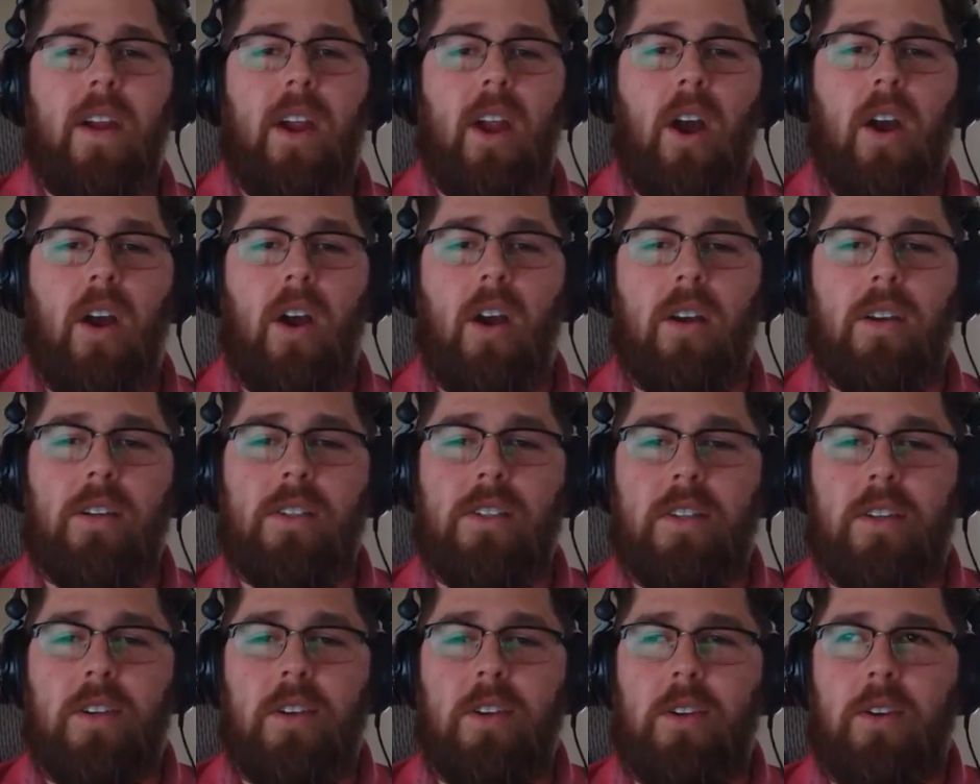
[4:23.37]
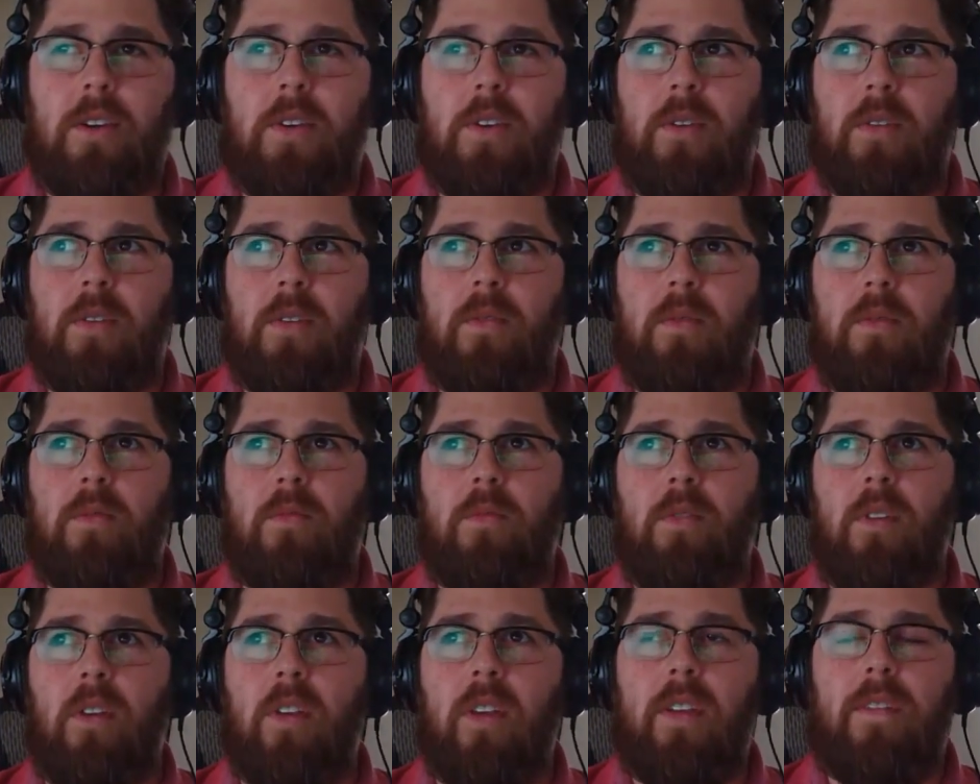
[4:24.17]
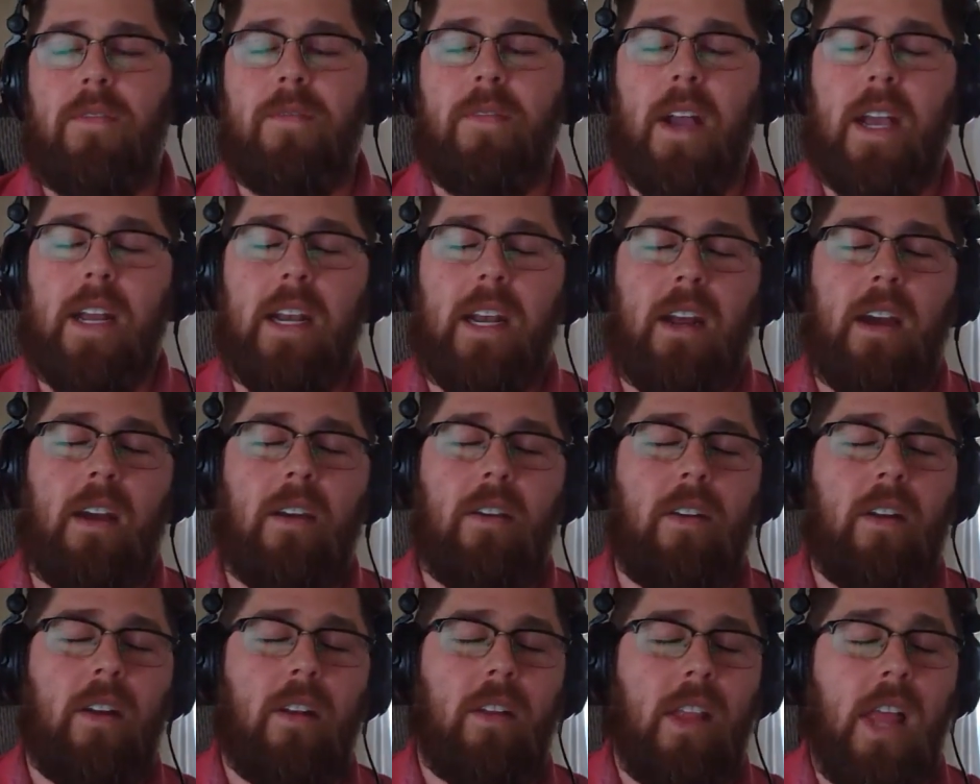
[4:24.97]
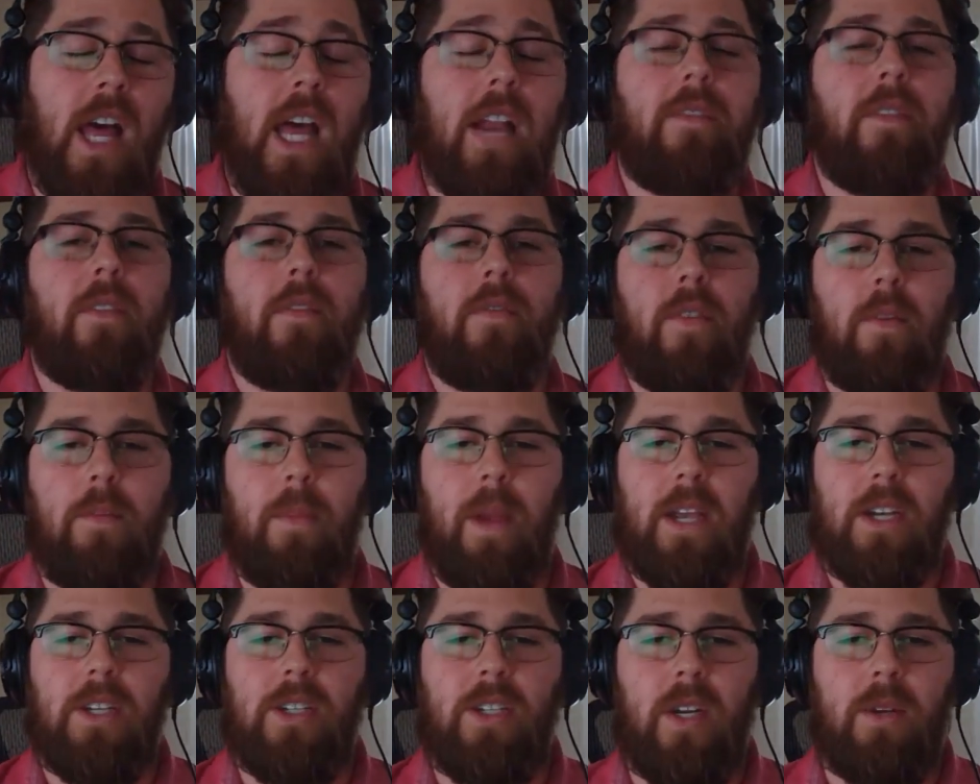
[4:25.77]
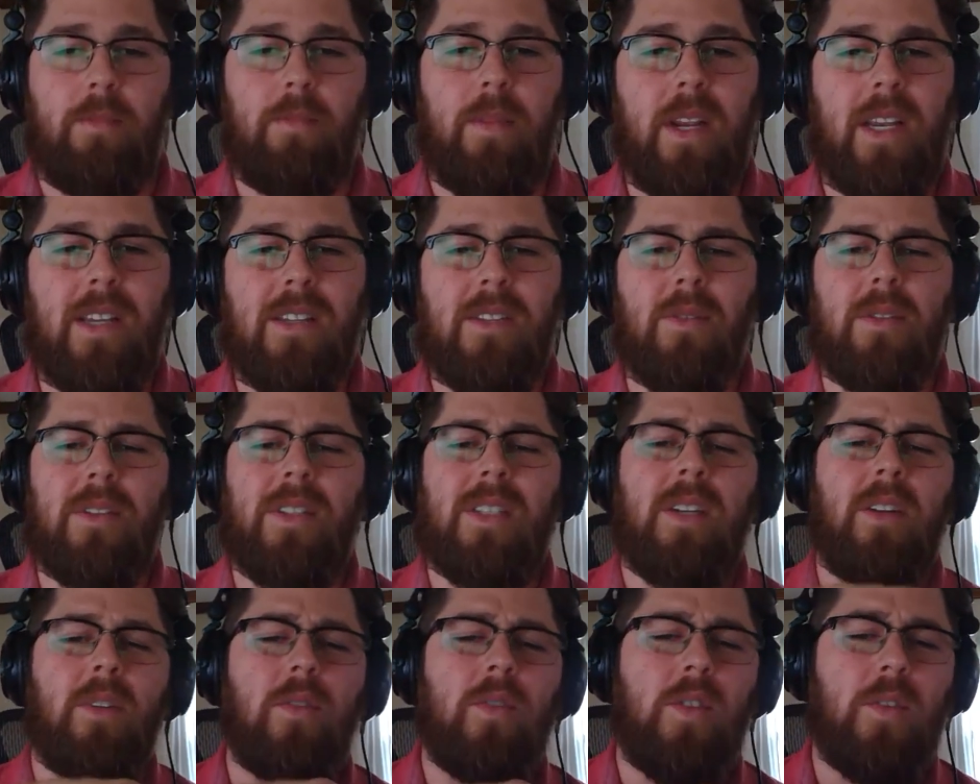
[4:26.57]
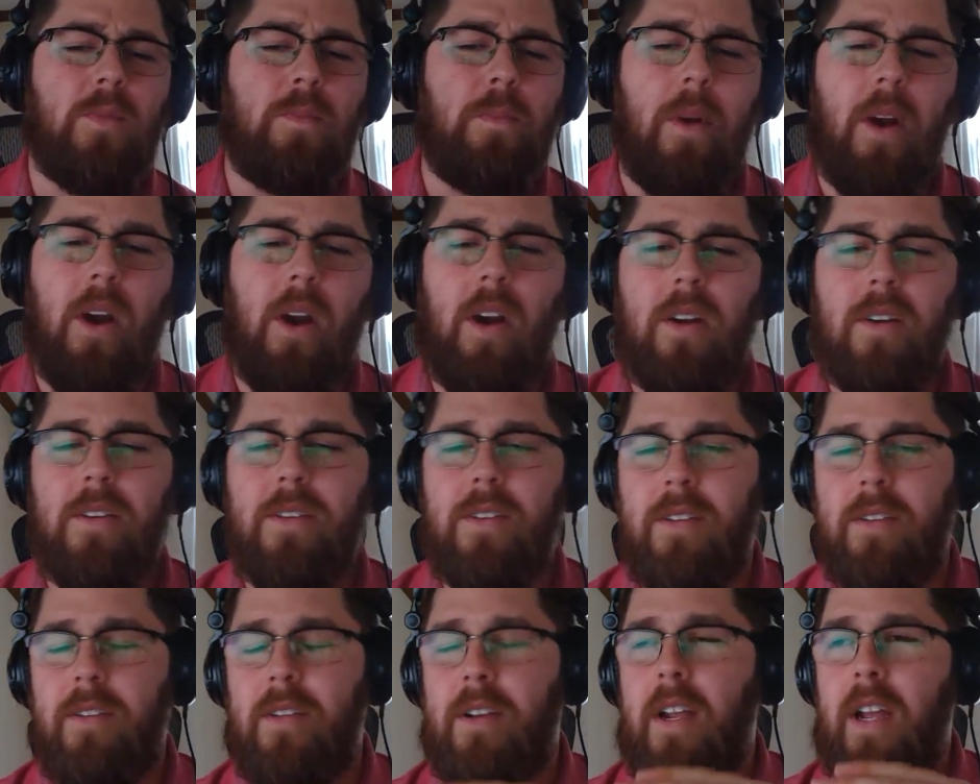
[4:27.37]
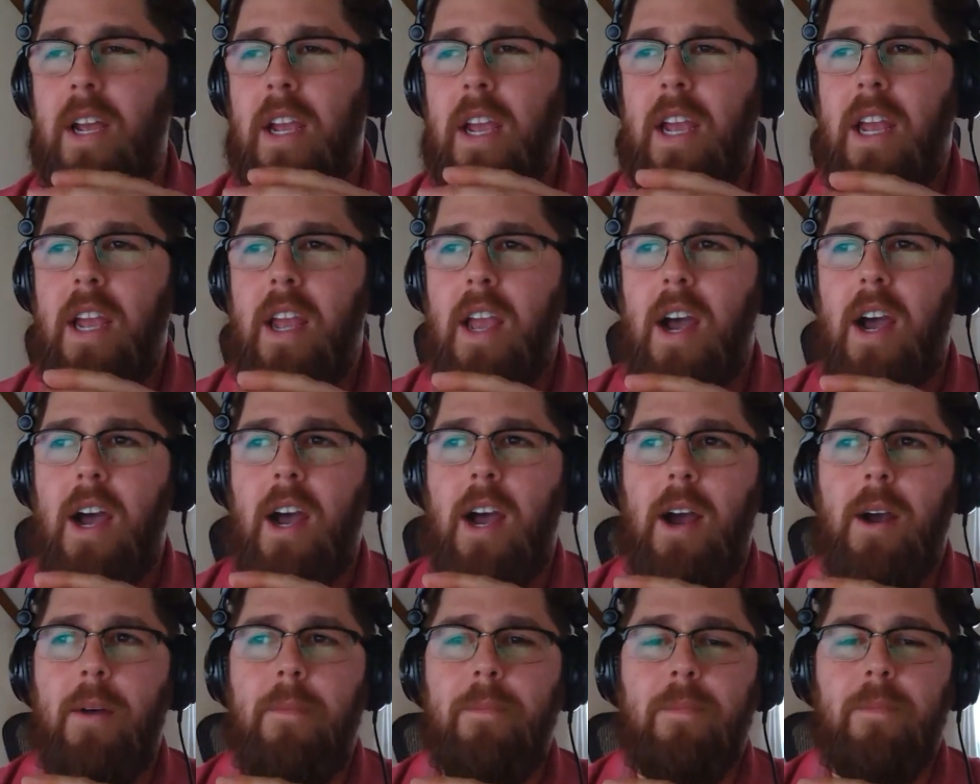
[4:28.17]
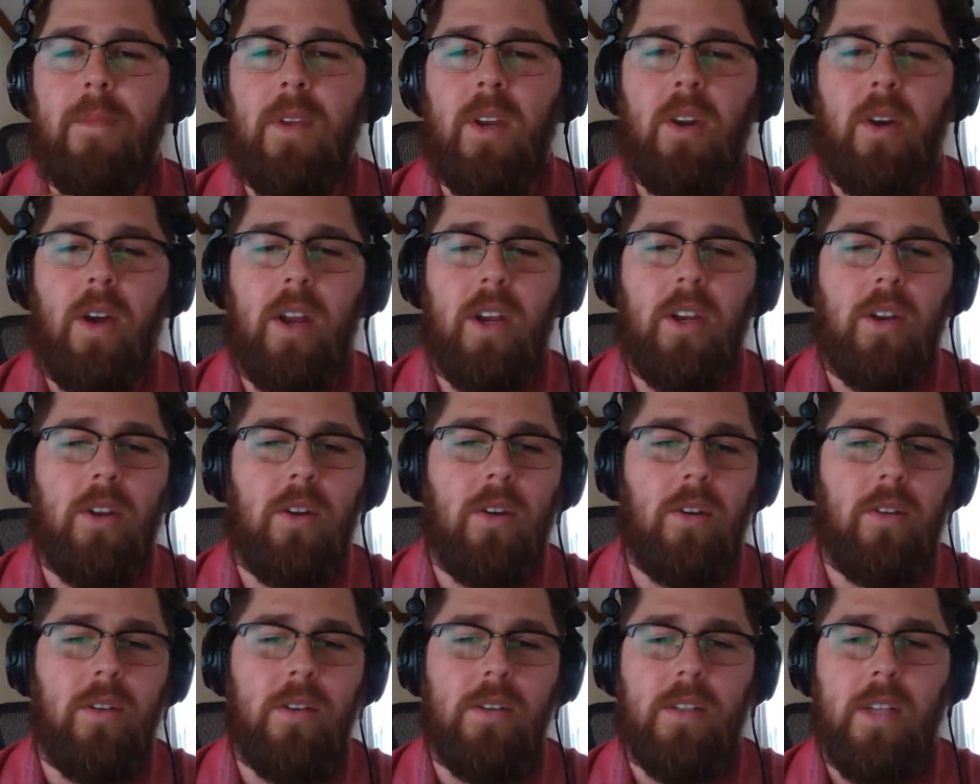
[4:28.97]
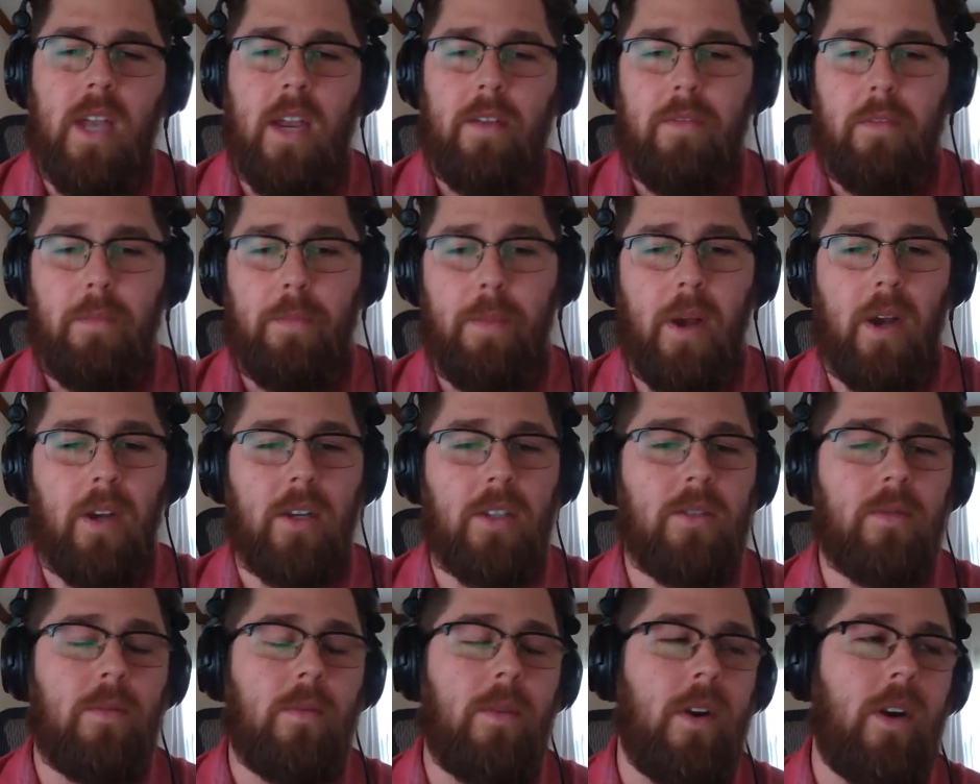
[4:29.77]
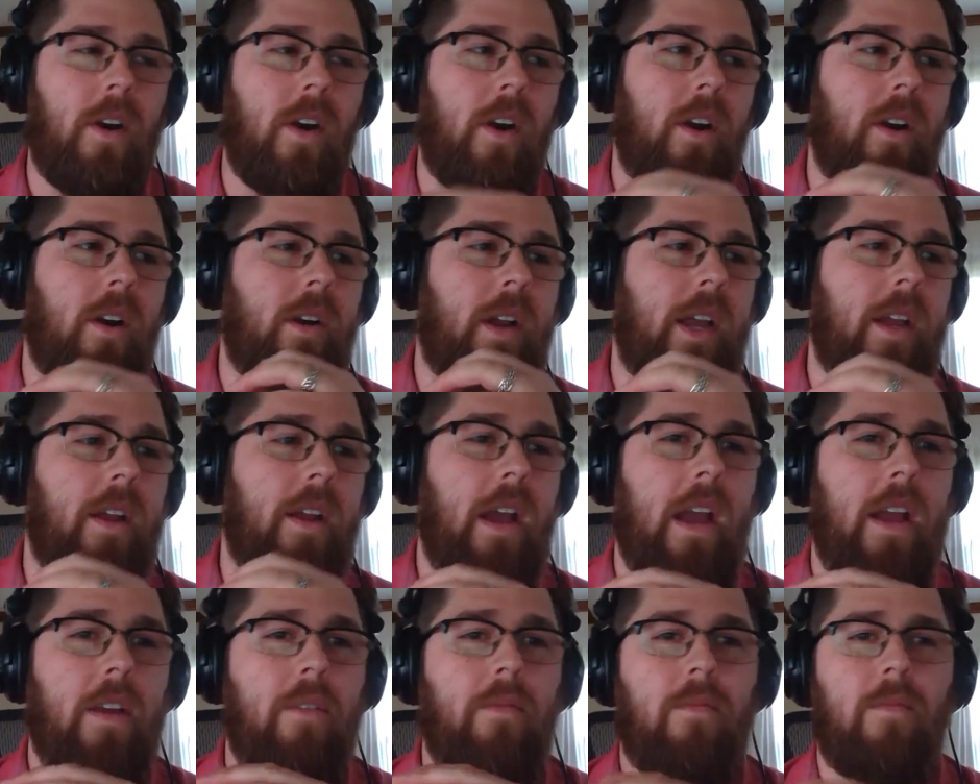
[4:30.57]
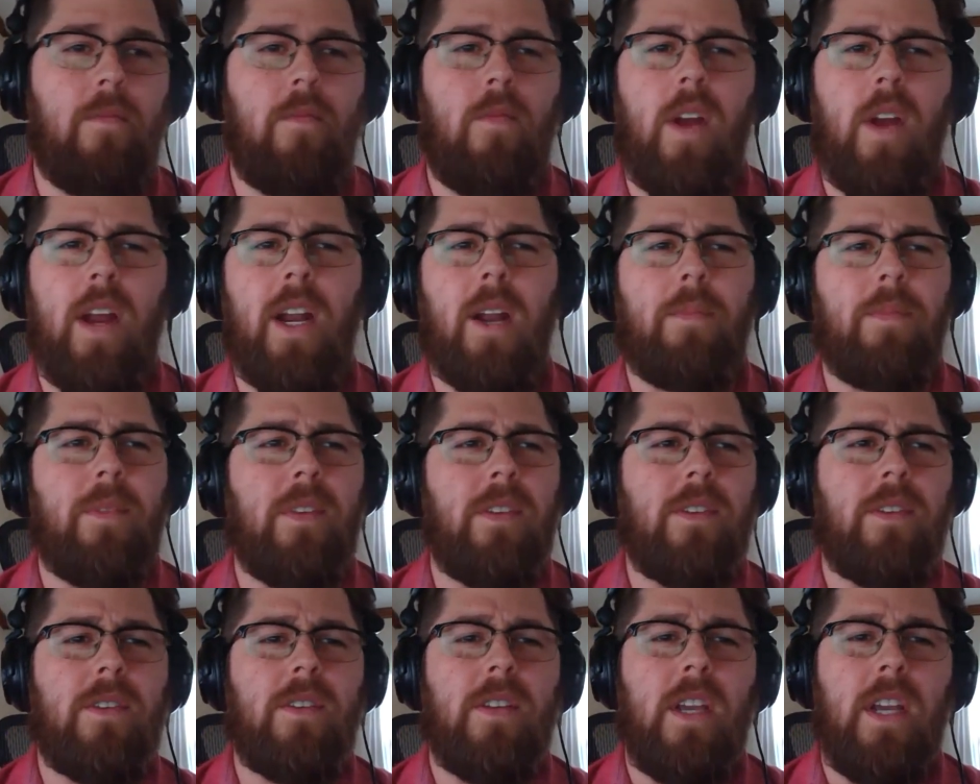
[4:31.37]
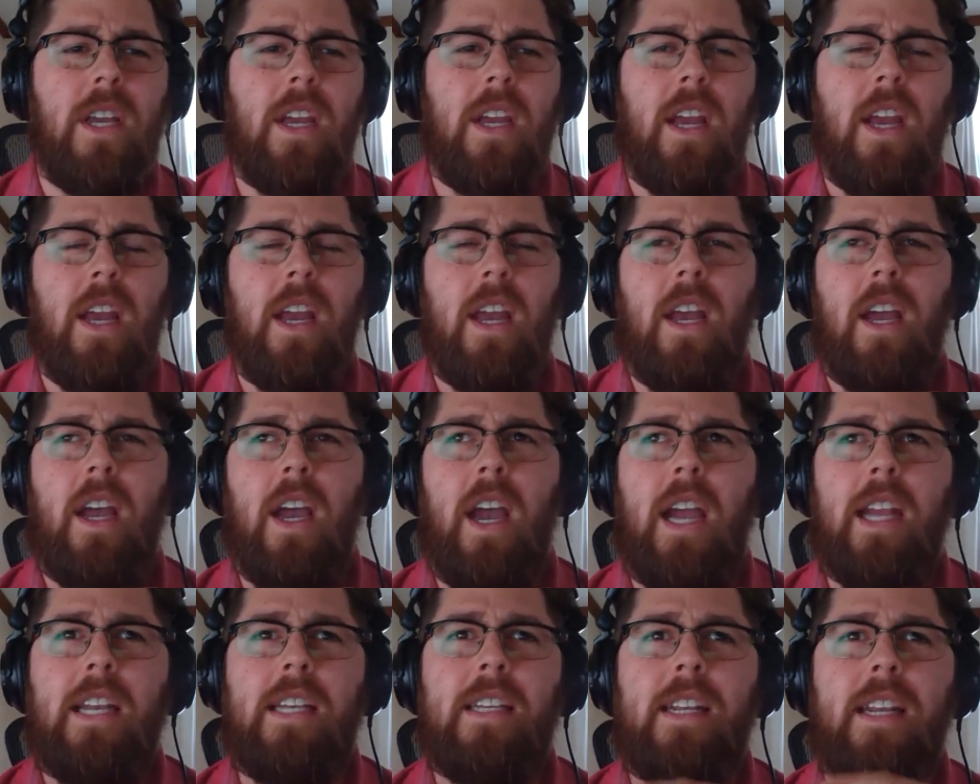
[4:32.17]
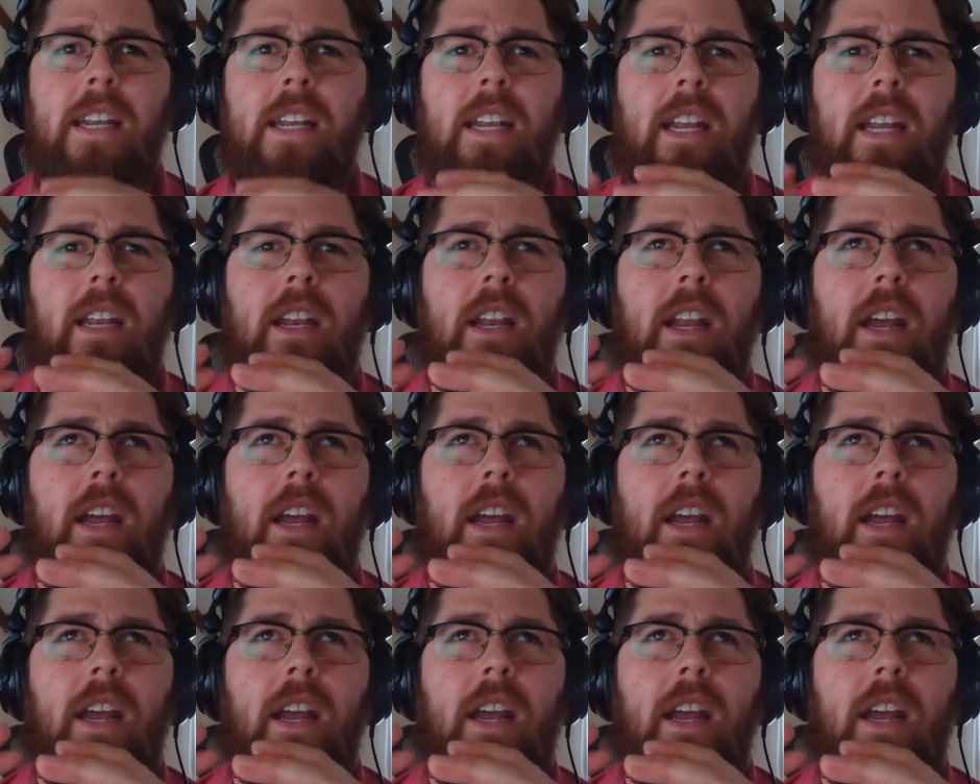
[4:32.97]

hard to really find out a lot of information because it was still sparse. And, I knew who the cypherpunks were, and I read up this. I didn't